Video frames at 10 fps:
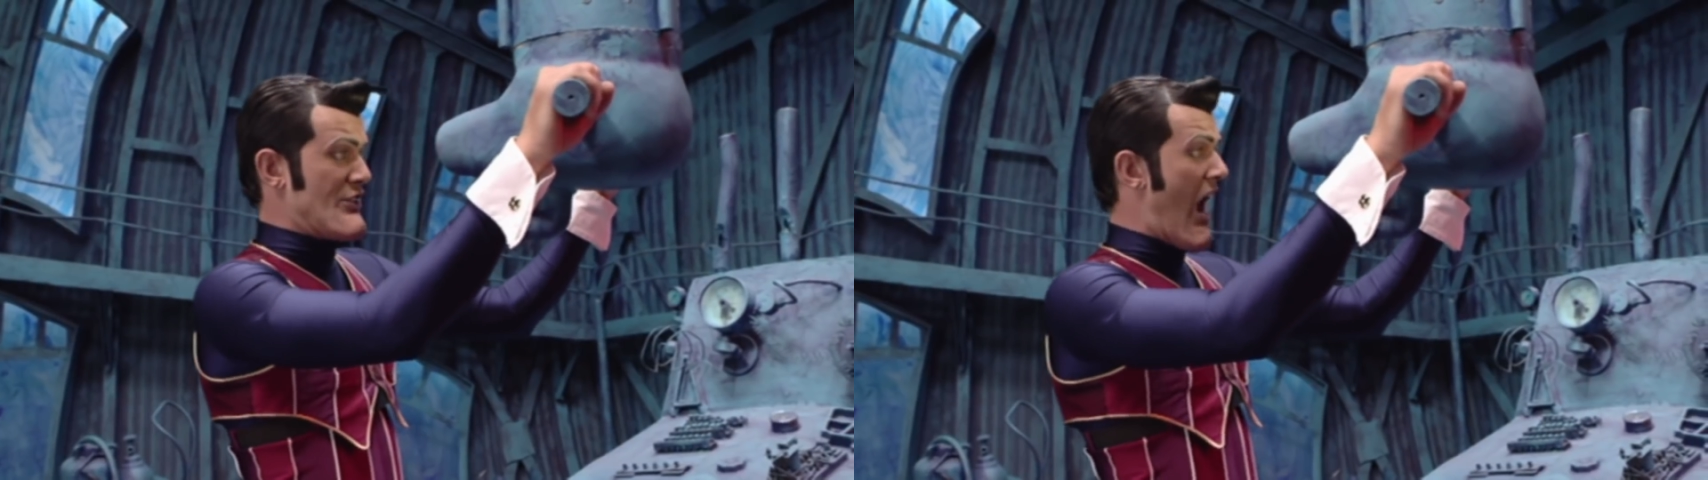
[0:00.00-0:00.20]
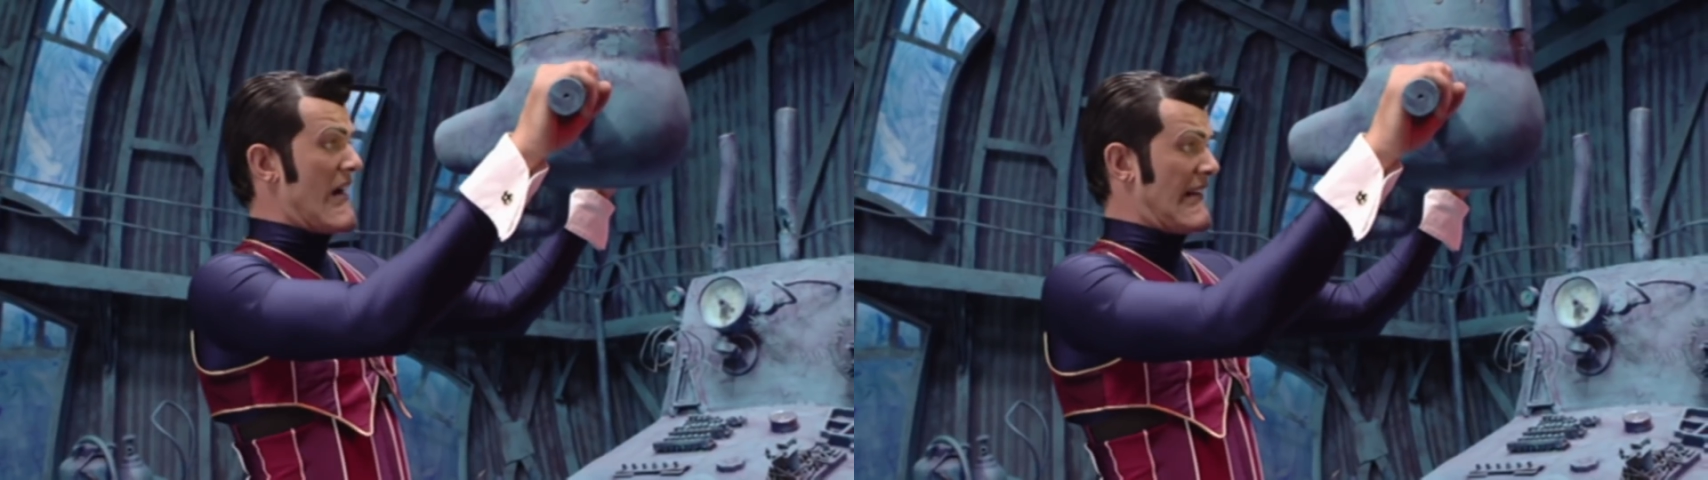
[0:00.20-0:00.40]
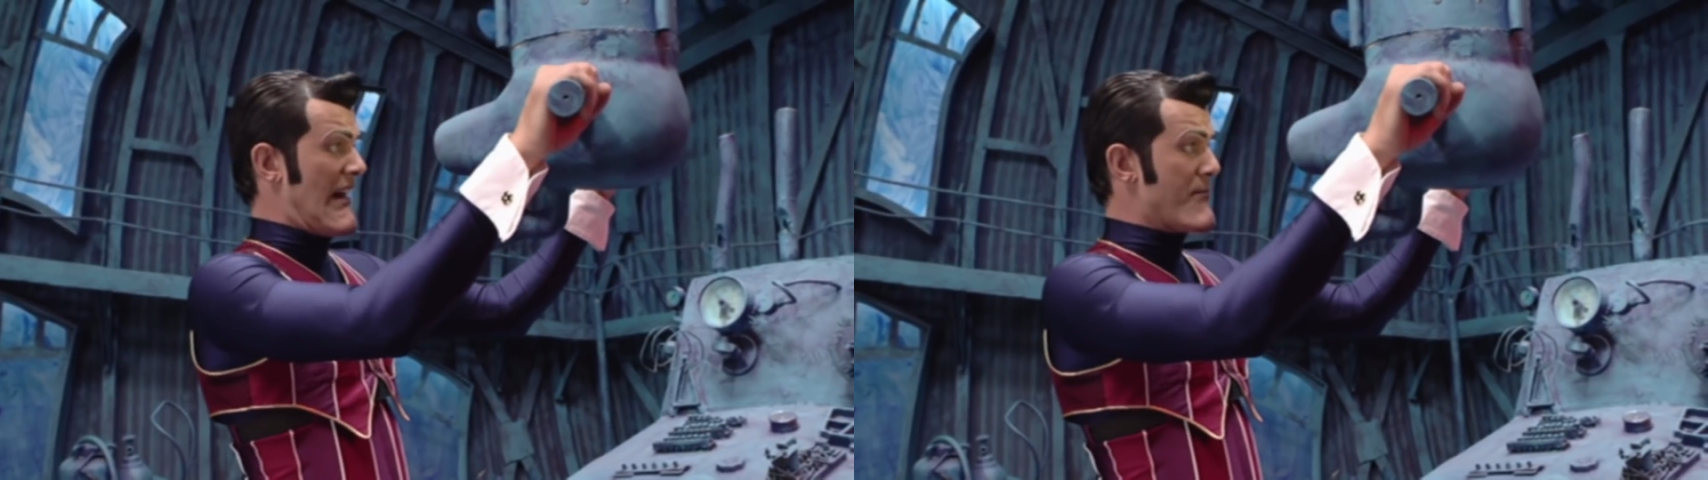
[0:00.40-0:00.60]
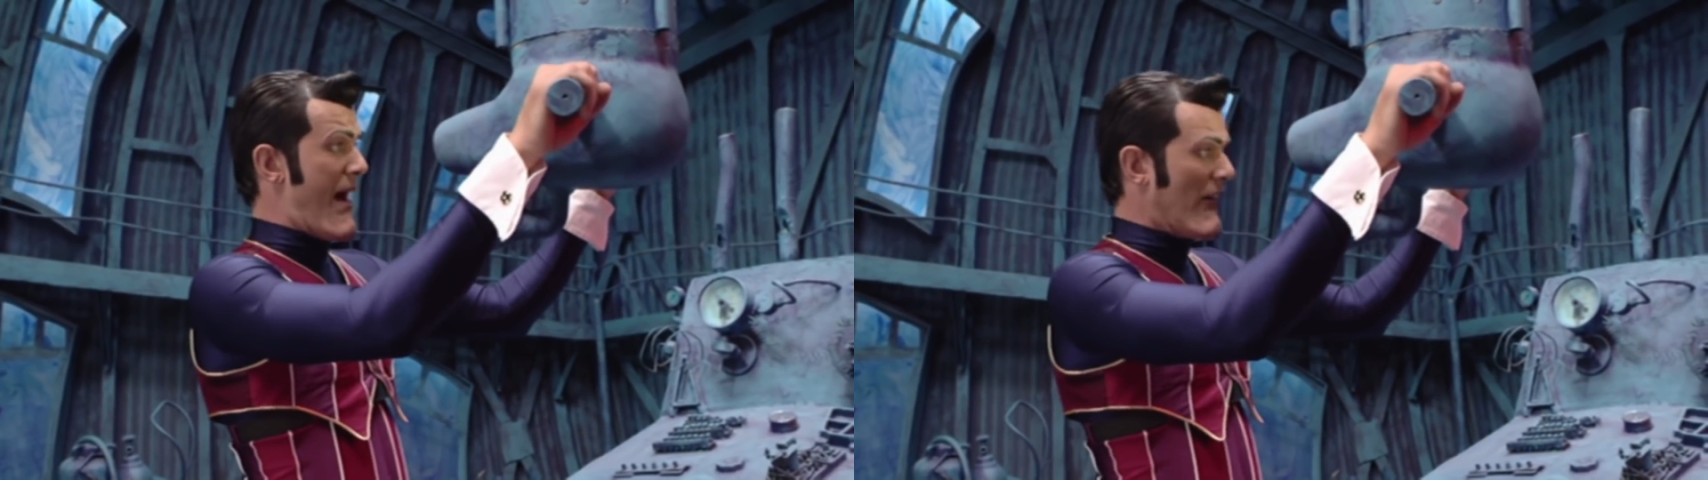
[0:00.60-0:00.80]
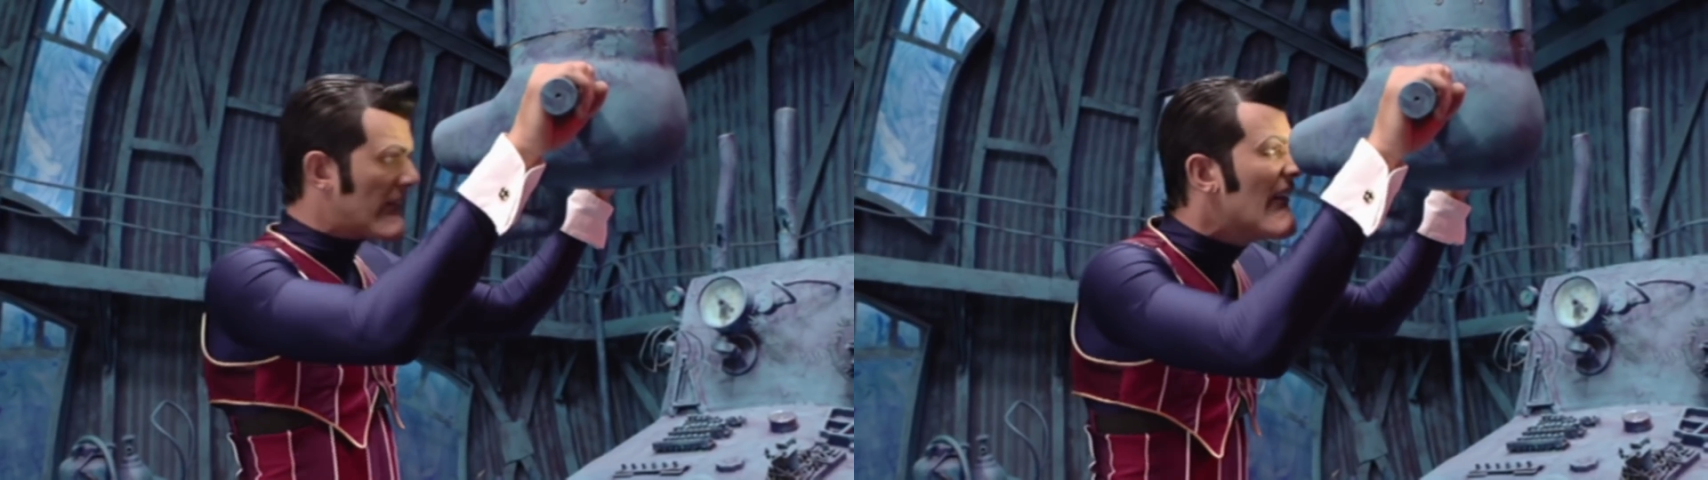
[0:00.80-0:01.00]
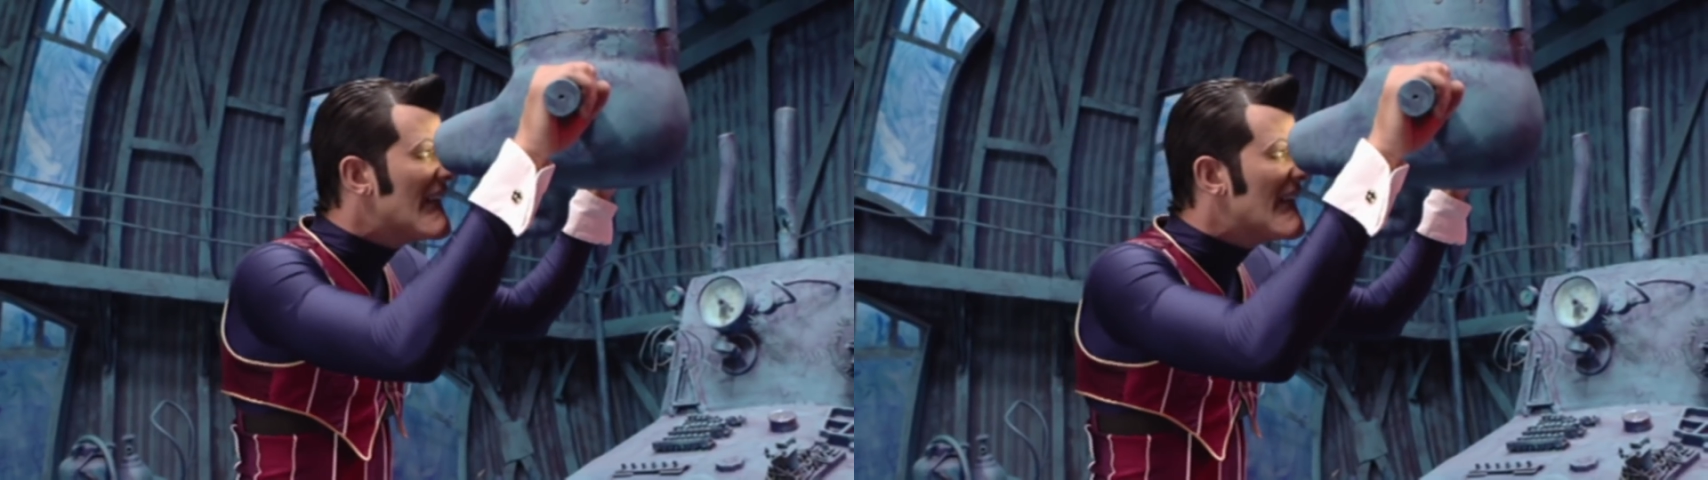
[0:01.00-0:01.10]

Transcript: talking about?